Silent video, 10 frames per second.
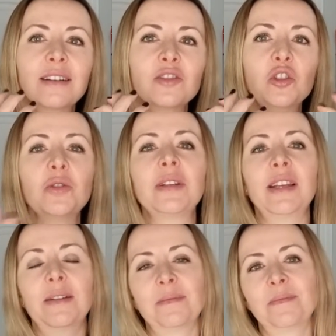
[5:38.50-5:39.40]

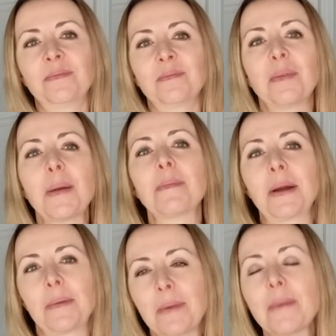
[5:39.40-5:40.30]
juicy,
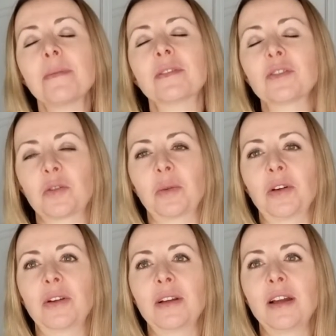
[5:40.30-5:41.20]
plumper is the
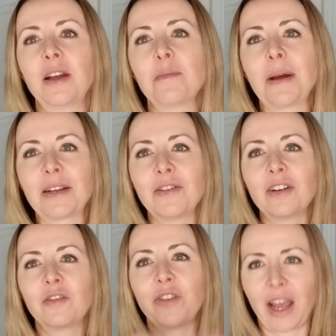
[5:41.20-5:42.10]
word, but
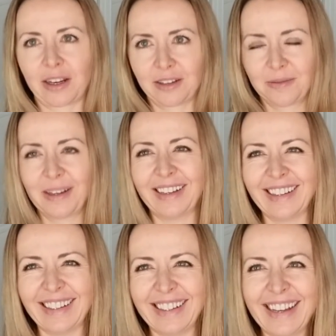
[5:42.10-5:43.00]
not fat.
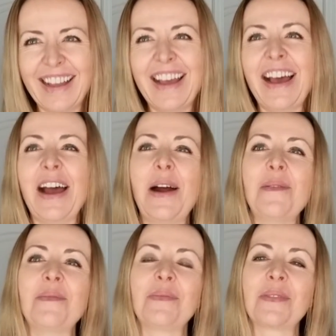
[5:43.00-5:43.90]

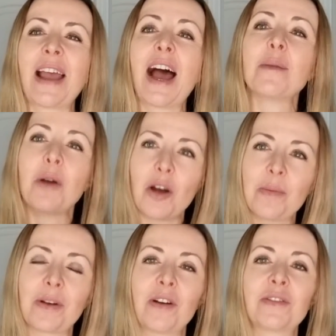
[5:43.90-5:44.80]
I'm
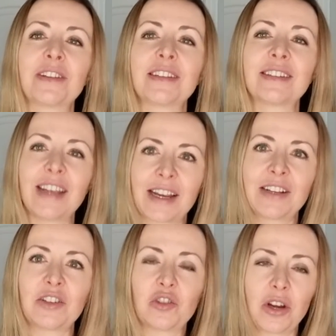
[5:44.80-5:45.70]
hoping after the
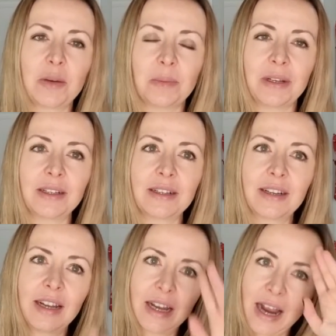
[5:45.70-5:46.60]
second treatment
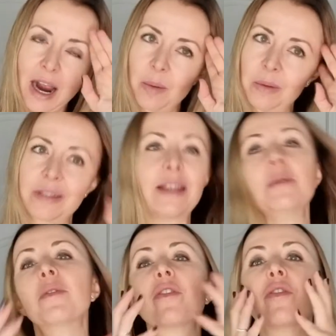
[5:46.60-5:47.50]
I will see
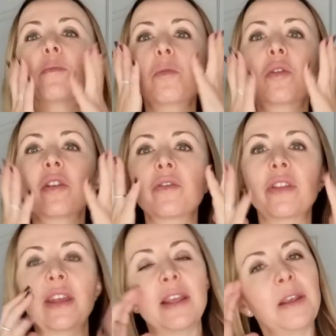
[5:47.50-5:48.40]
more of
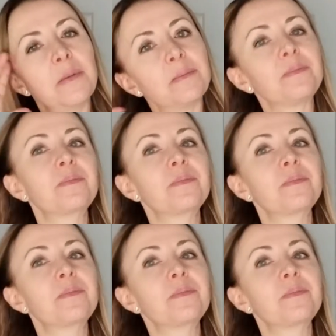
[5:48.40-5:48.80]
the,